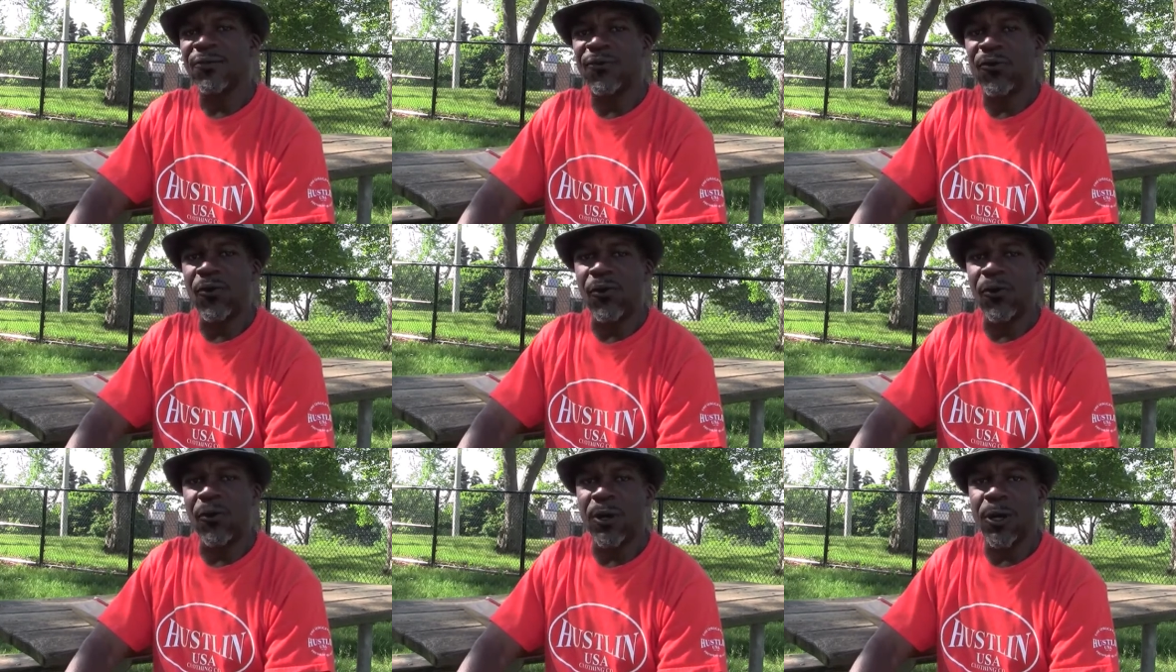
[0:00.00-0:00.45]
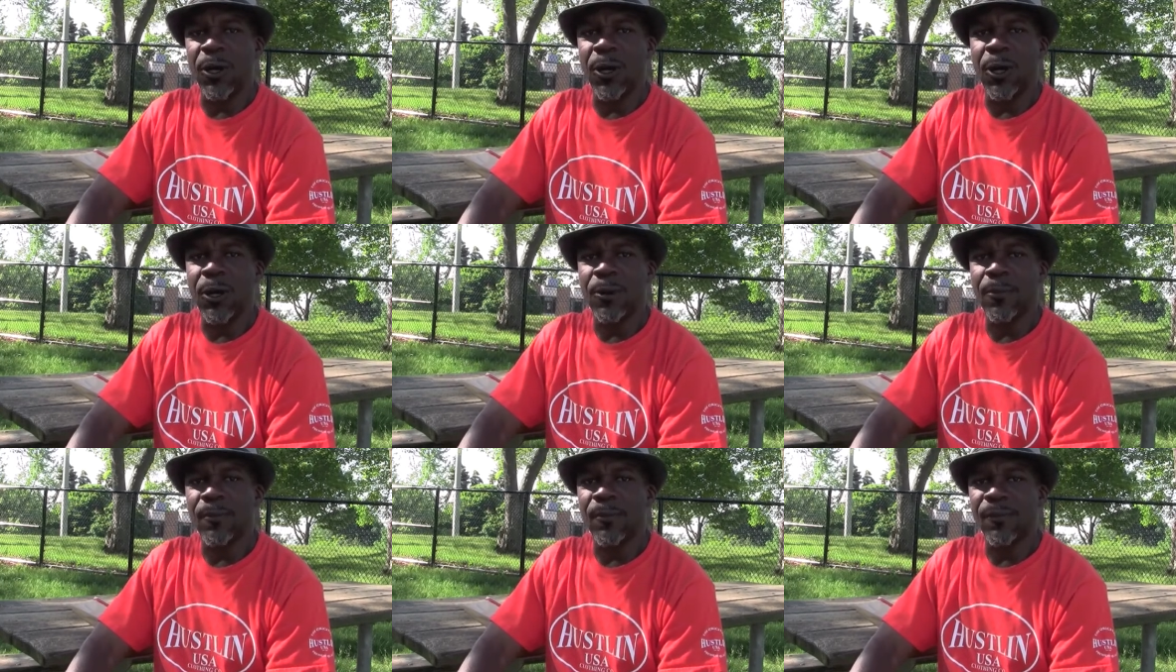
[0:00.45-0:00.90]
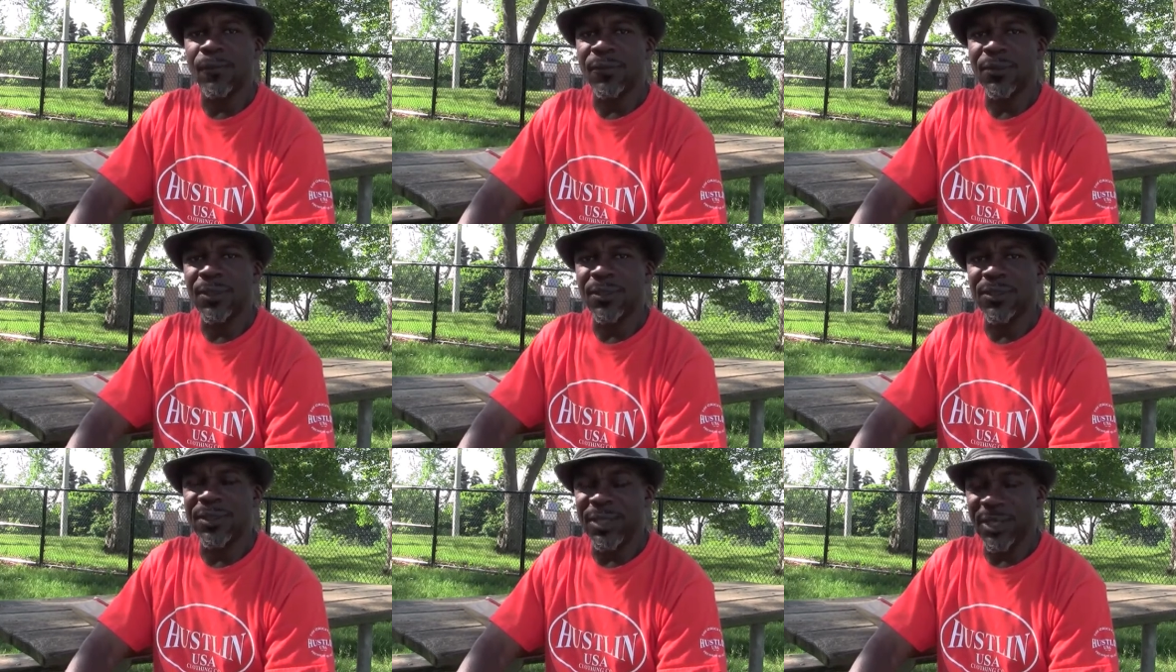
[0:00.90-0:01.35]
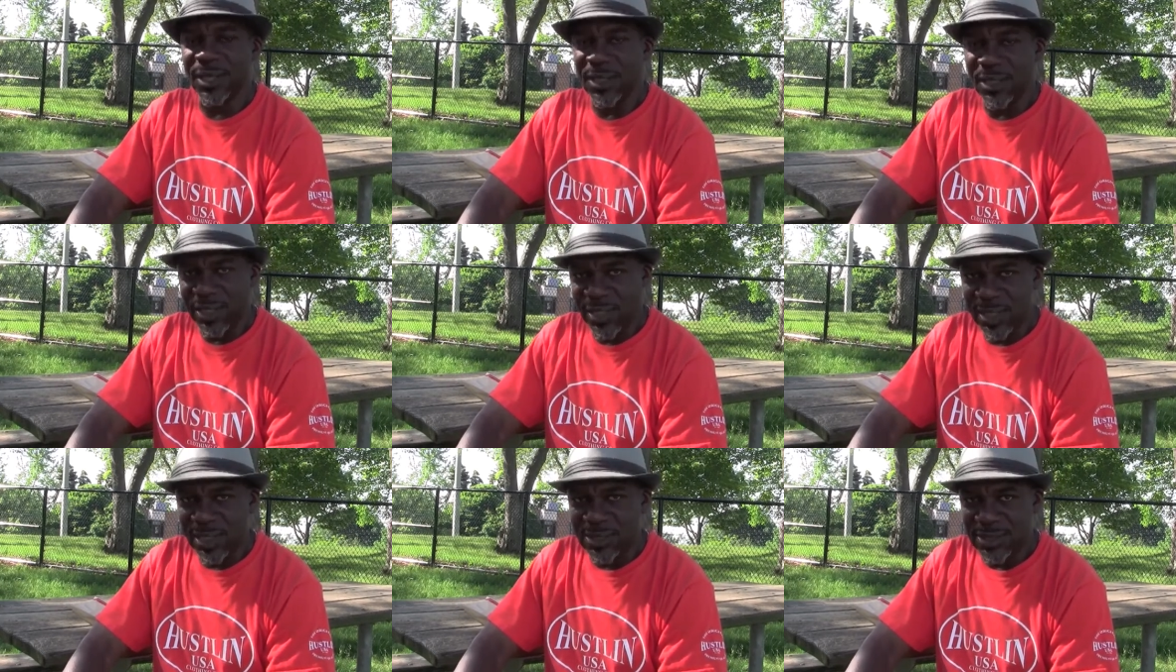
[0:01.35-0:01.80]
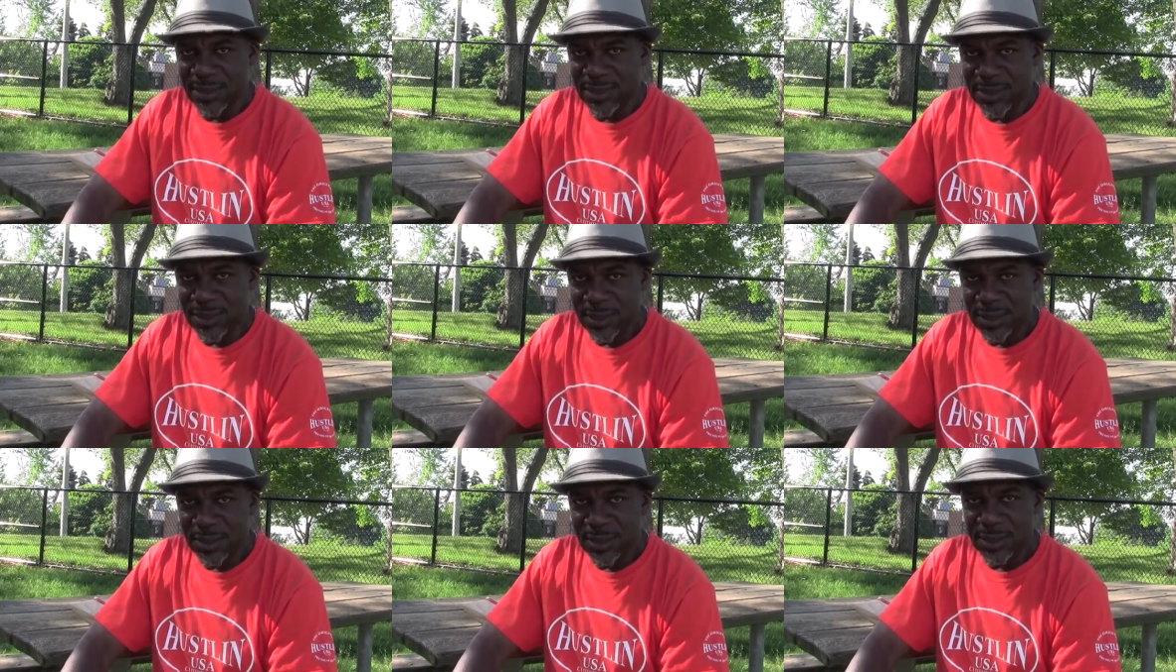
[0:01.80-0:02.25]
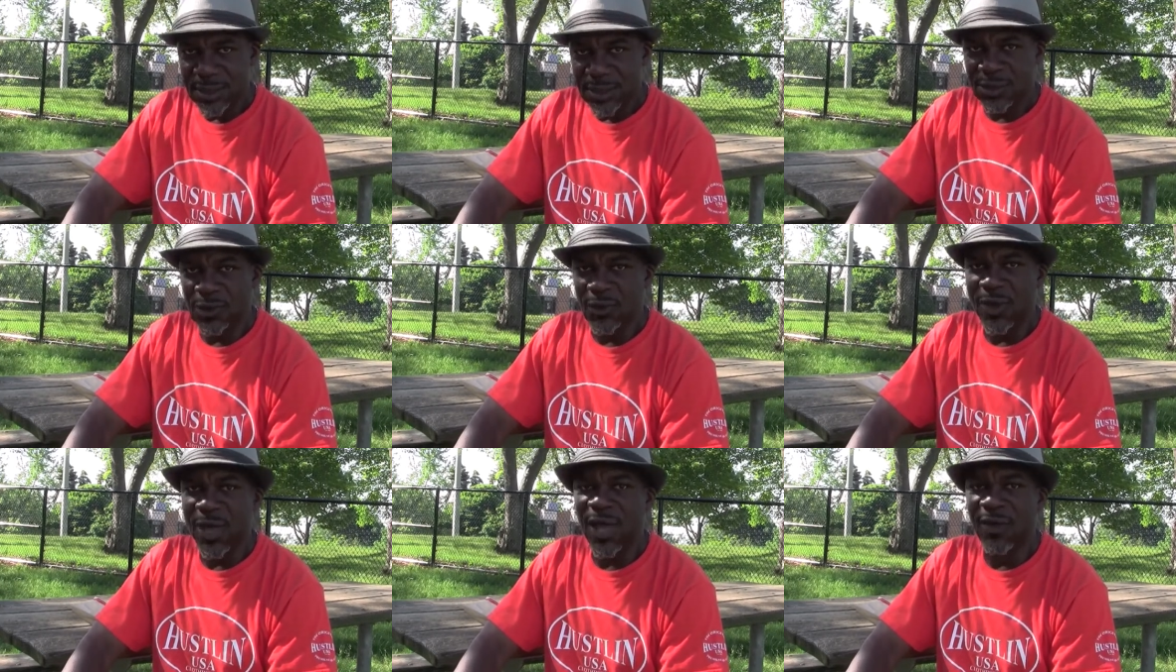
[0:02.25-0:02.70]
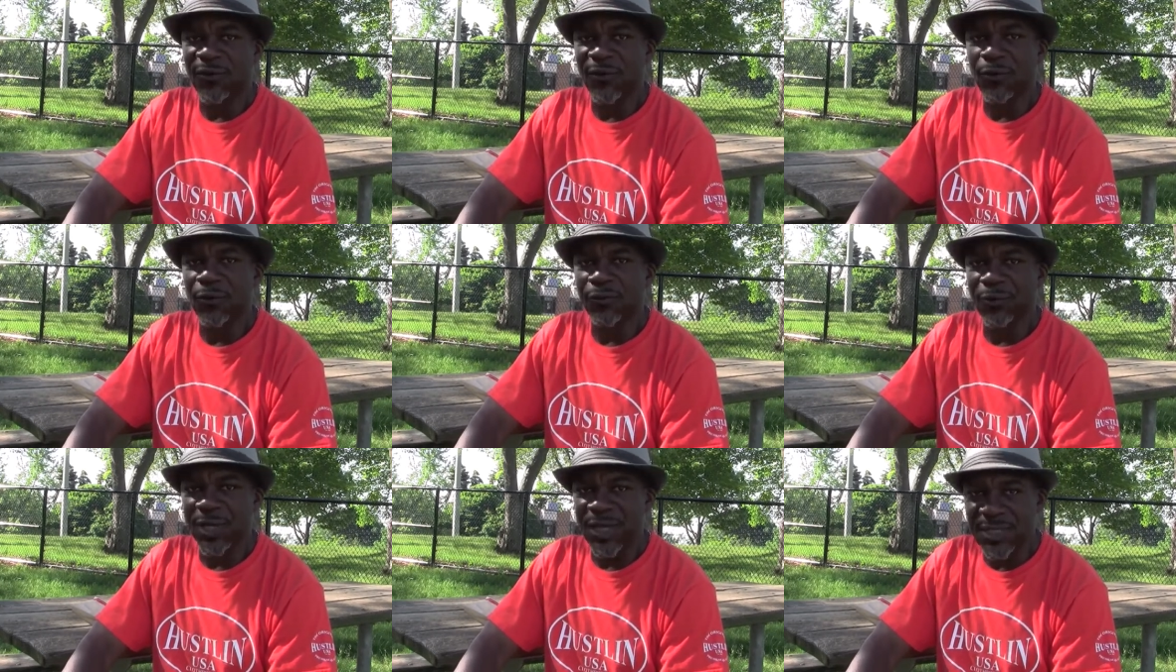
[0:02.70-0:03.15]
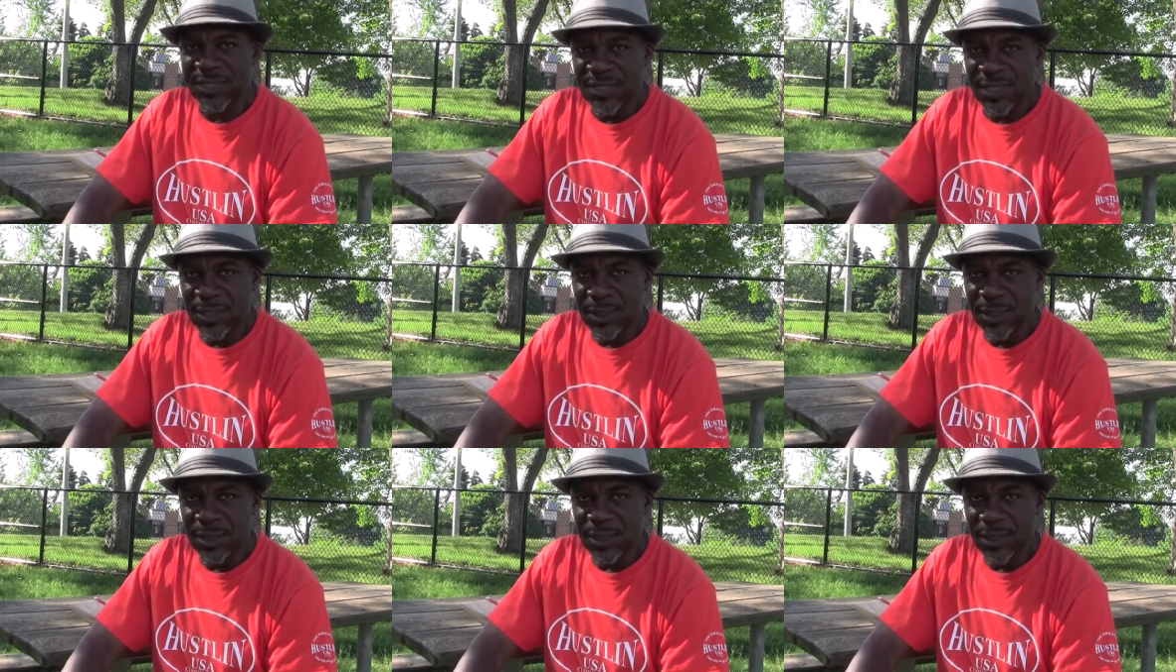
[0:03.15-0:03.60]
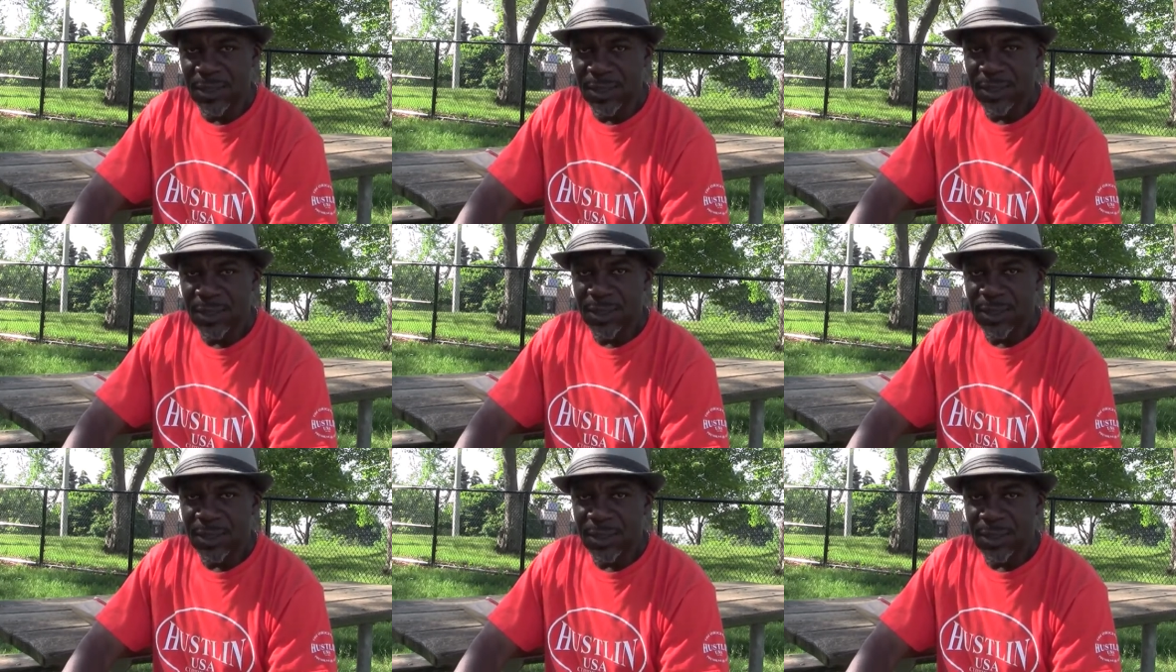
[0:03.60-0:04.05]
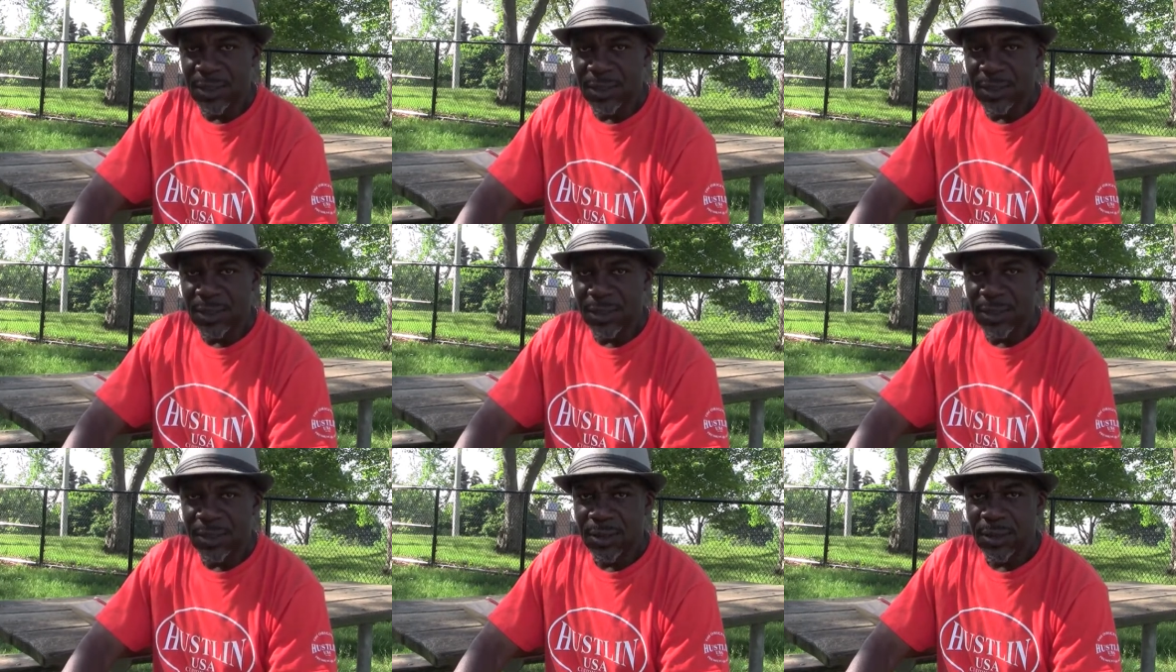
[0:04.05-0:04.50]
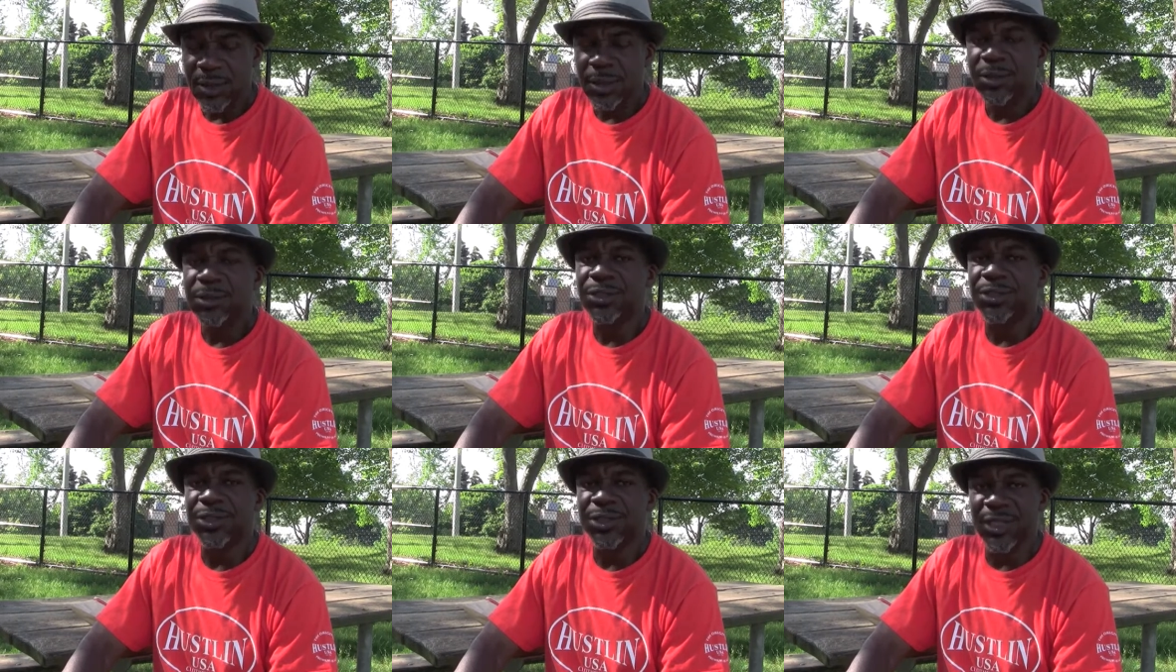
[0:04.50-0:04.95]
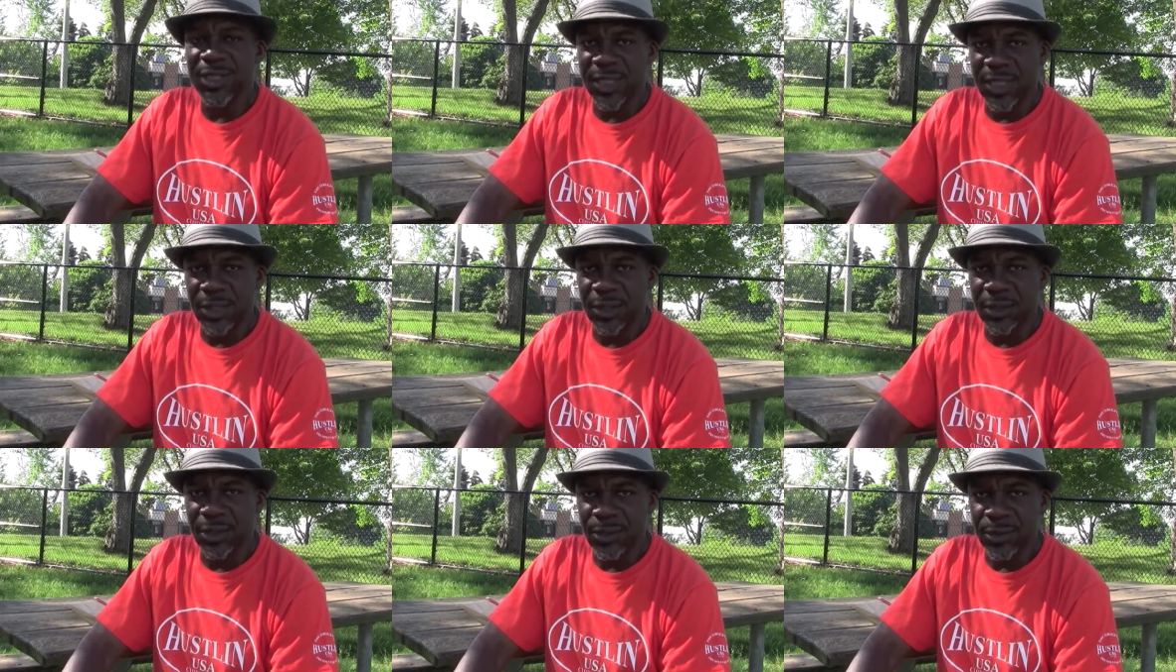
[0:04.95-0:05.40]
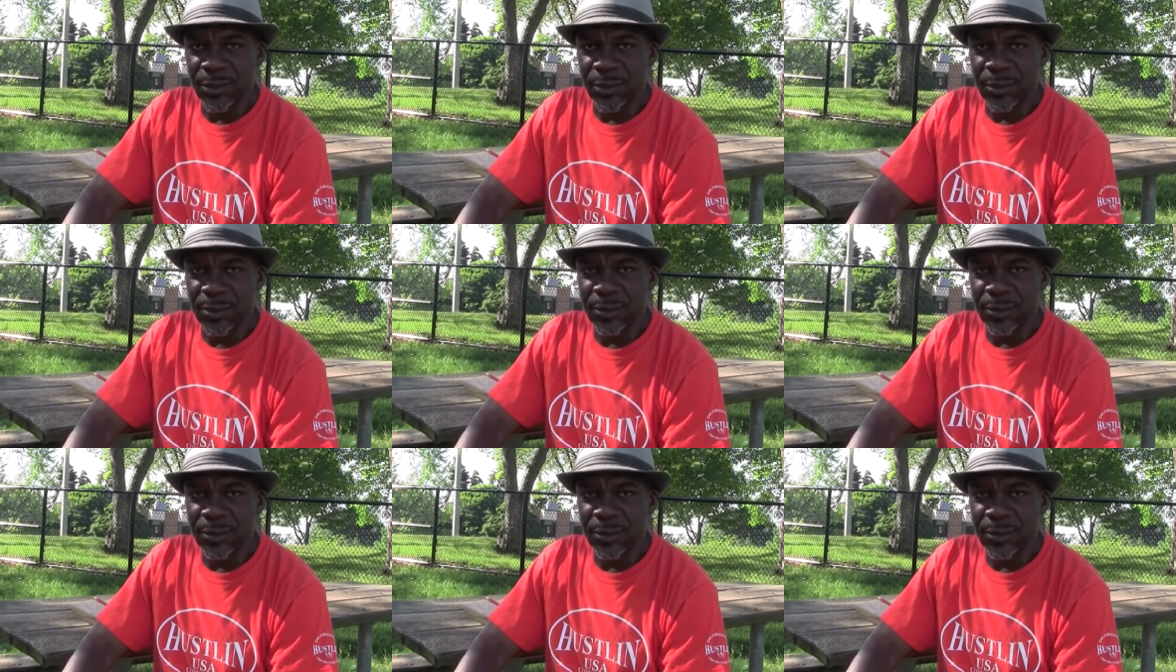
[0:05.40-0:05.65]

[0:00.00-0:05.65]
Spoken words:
for the elites to have a reason to kill you.